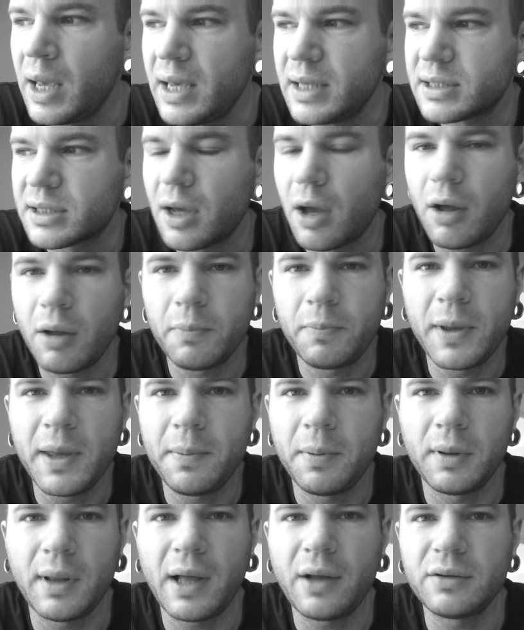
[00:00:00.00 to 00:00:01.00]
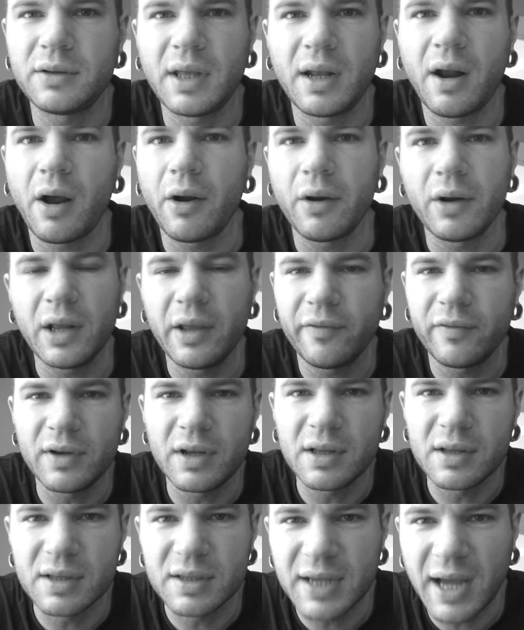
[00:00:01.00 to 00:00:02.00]
He's calling people out that aren't even
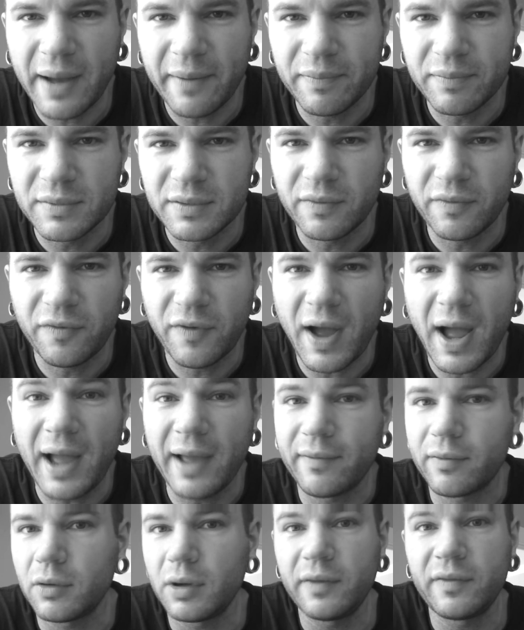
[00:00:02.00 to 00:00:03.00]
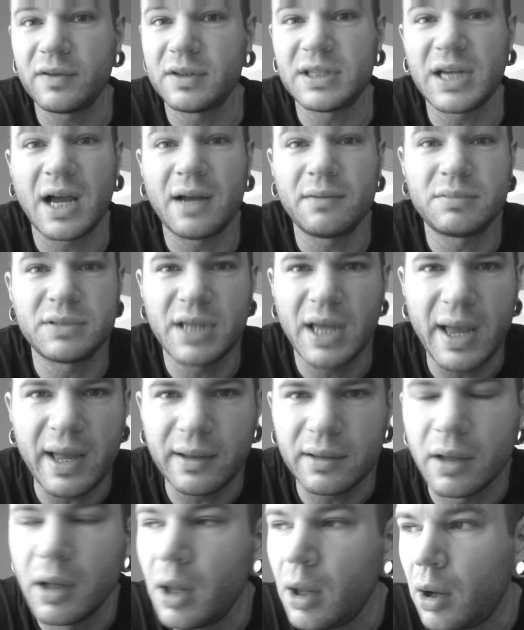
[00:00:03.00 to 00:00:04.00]
in the top five or even top
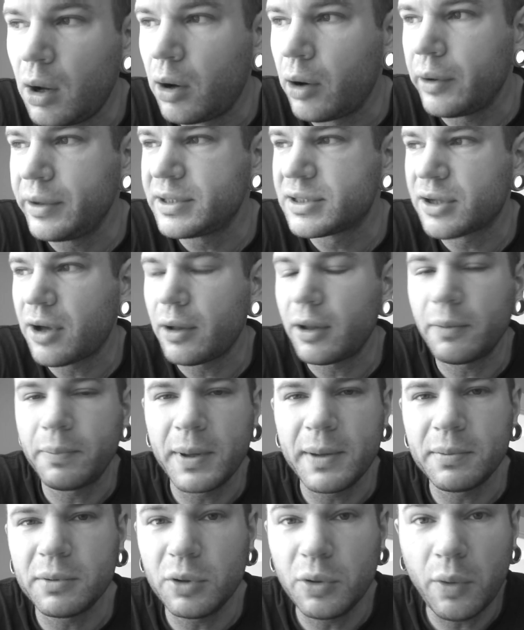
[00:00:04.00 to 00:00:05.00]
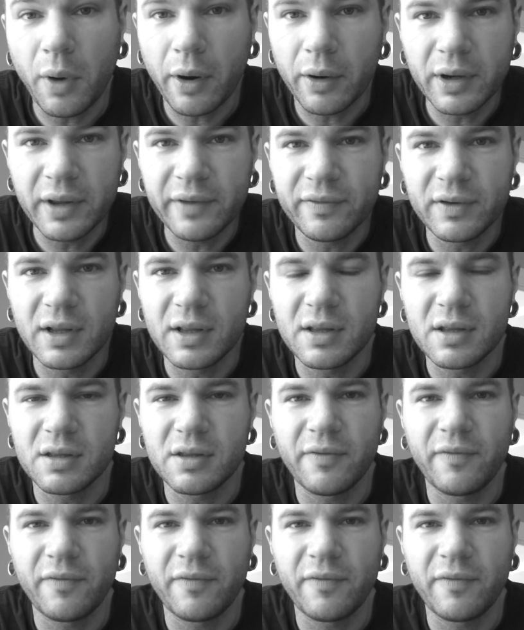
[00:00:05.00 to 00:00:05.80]
ten or he's calling people who aren't even in a